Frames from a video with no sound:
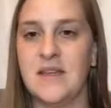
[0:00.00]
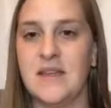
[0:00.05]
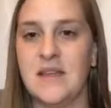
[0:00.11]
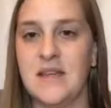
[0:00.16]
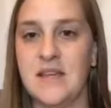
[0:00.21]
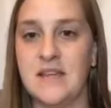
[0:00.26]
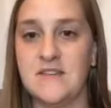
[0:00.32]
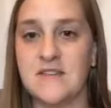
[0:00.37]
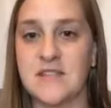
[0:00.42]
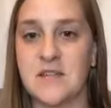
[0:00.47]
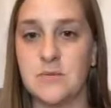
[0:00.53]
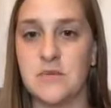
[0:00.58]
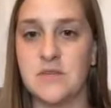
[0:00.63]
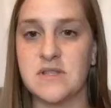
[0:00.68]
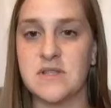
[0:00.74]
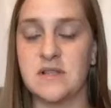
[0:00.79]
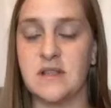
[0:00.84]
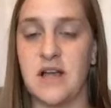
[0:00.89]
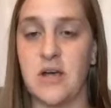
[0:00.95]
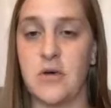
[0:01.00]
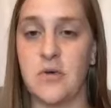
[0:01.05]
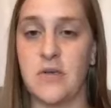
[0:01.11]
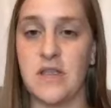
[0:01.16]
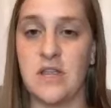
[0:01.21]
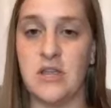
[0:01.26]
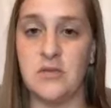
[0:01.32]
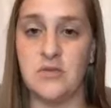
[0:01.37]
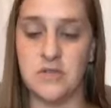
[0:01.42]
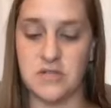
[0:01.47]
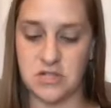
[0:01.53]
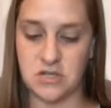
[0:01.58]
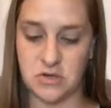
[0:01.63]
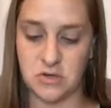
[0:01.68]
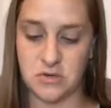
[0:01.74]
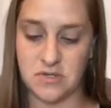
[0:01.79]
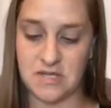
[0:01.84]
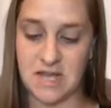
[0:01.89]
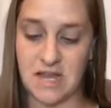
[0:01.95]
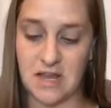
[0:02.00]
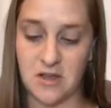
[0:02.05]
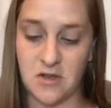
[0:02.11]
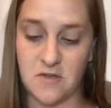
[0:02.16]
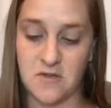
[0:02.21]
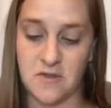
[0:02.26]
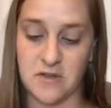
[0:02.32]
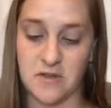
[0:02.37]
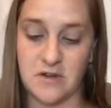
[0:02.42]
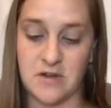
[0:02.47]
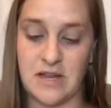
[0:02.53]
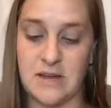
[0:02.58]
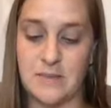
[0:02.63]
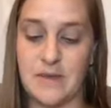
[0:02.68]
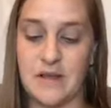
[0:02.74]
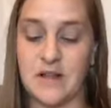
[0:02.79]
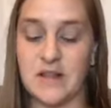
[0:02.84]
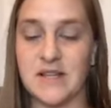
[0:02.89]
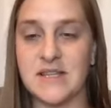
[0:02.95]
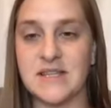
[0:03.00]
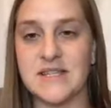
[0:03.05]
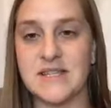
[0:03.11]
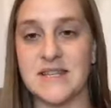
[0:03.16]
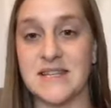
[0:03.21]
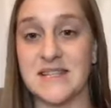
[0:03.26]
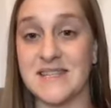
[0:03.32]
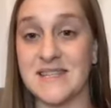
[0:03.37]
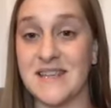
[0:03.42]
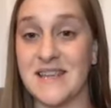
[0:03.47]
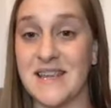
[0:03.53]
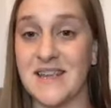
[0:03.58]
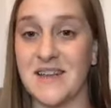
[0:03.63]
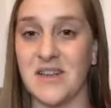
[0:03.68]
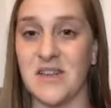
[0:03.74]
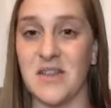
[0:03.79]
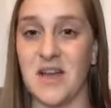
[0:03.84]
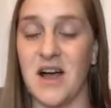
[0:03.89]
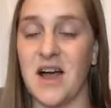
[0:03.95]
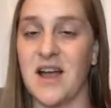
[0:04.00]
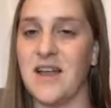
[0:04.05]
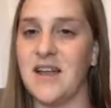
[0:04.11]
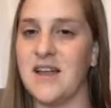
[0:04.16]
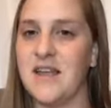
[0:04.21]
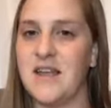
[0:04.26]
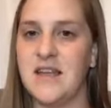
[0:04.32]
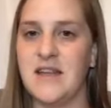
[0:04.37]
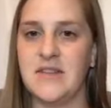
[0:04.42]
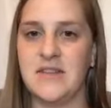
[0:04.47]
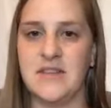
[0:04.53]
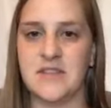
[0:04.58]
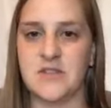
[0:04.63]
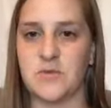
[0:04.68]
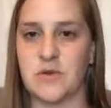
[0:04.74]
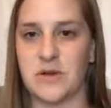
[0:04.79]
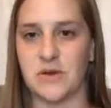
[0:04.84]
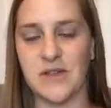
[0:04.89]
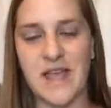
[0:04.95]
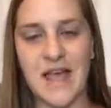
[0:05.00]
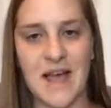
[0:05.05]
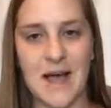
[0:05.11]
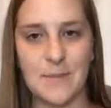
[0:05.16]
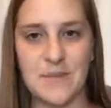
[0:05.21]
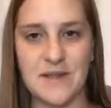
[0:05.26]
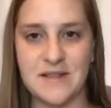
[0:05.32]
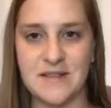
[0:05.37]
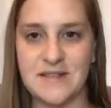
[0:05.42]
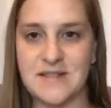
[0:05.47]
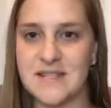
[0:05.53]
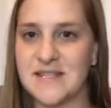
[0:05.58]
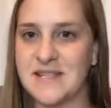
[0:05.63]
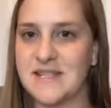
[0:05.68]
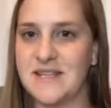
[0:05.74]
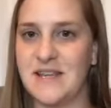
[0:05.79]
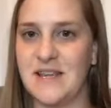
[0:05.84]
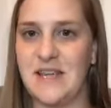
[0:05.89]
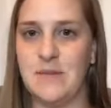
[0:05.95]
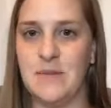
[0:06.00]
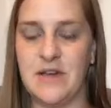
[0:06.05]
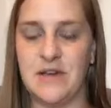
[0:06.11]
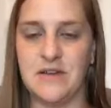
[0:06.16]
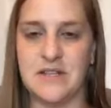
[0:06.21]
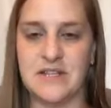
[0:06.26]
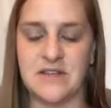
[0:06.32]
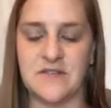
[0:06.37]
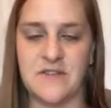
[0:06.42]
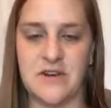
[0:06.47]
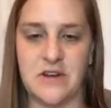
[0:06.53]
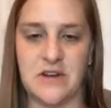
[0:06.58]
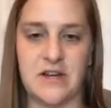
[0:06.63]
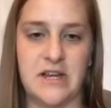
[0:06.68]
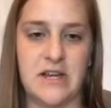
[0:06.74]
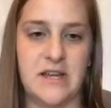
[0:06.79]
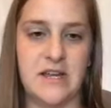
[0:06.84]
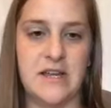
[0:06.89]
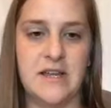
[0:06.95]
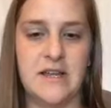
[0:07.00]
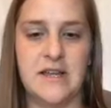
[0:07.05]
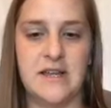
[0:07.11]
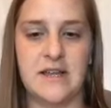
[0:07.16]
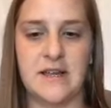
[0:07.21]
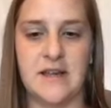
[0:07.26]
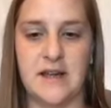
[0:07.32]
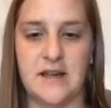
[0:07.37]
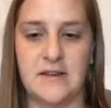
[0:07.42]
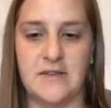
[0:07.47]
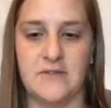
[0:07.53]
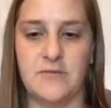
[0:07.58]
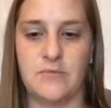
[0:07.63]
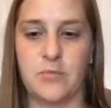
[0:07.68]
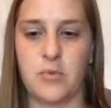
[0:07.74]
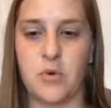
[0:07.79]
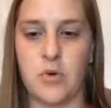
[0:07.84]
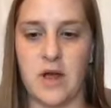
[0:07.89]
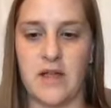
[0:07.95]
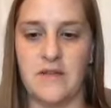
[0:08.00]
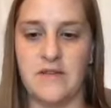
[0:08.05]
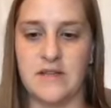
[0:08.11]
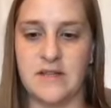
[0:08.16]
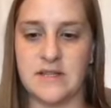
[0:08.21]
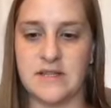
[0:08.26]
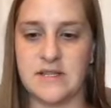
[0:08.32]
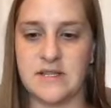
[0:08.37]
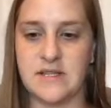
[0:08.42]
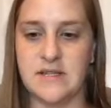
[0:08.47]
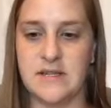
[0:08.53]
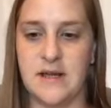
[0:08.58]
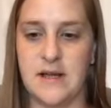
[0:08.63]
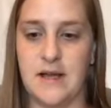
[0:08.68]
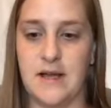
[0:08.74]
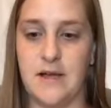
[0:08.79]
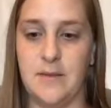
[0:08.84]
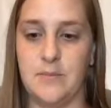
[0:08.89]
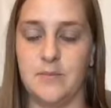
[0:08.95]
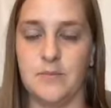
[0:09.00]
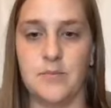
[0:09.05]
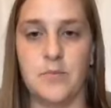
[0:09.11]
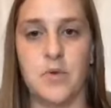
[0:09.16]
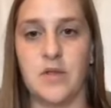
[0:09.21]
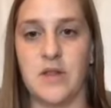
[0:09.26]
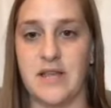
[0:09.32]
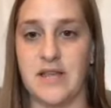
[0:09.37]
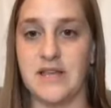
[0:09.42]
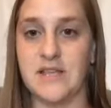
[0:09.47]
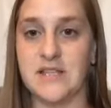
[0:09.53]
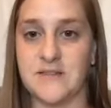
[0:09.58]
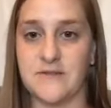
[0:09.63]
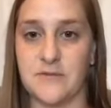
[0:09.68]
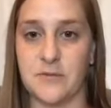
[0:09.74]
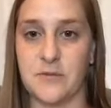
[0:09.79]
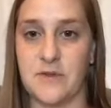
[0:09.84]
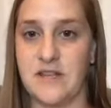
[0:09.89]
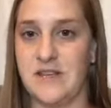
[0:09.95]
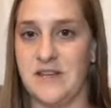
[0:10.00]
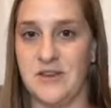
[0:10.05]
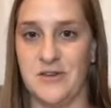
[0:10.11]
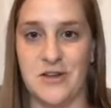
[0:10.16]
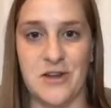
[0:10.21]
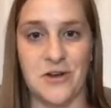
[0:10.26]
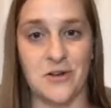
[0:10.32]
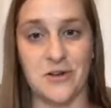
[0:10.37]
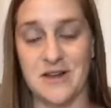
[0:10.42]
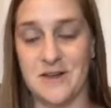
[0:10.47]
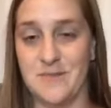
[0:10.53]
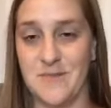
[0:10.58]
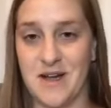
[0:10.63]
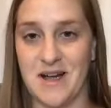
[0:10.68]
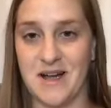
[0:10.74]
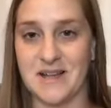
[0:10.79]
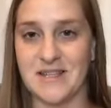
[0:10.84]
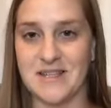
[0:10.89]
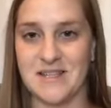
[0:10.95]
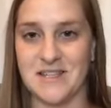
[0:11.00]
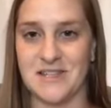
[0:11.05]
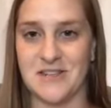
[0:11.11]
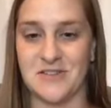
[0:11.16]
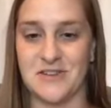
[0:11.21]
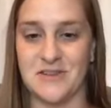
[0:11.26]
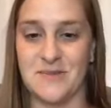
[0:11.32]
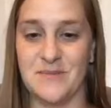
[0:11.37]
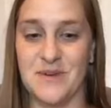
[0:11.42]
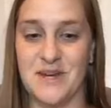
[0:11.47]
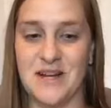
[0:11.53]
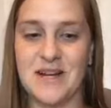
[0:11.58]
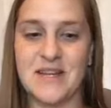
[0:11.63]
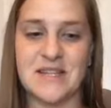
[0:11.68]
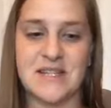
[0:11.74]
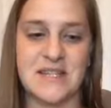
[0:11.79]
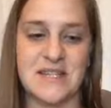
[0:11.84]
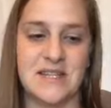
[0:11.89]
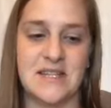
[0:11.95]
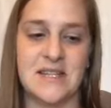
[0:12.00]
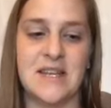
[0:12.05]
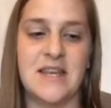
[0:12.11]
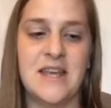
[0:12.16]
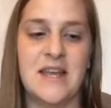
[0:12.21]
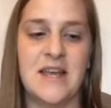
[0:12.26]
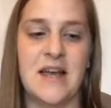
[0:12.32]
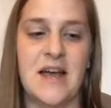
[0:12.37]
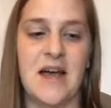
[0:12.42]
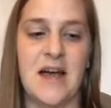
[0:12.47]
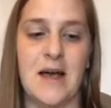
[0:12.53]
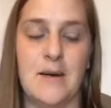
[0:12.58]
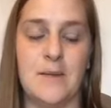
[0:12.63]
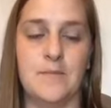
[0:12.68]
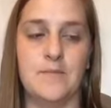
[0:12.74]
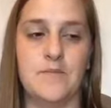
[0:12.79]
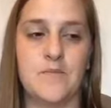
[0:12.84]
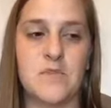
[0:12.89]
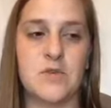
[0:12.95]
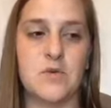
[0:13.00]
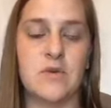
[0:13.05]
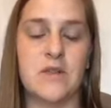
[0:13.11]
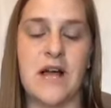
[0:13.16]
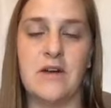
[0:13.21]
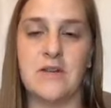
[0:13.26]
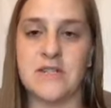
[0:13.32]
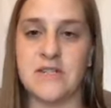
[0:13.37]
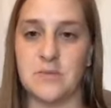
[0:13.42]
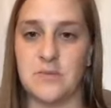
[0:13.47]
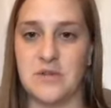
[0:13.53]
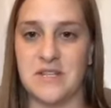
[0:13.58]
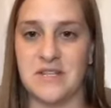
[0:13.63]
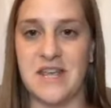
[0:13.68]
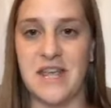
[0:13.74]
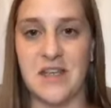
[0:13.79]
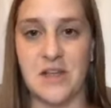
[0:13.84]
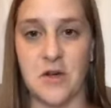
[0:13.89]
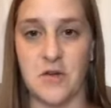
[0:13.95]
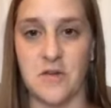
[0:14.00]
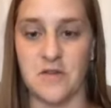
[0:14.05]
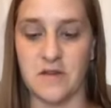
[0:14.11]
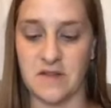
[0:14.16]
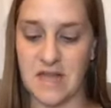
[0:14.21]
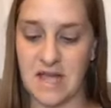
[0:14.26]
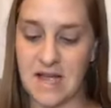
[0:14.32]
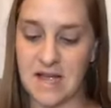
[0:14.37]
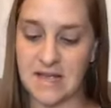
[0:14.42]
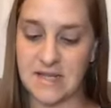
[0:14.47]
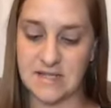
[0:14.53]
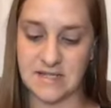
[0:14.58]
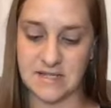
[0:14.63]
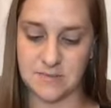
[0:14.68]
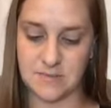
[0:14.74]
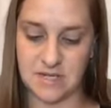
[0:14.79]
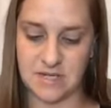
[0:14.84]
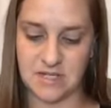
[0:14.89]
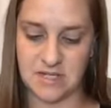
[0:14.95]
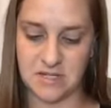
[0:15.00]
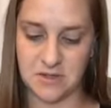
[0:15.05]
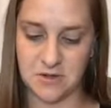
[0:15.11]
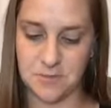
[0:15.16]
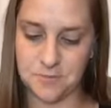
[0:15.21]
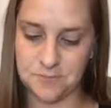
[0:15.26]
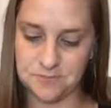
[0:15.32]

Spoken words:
If someone's allowing you to take over their email list, that's saying a lot. This rarely happens. Email is a very kind of private place. Your inbox is your inbox, and to allow someone to take over that is a big deal.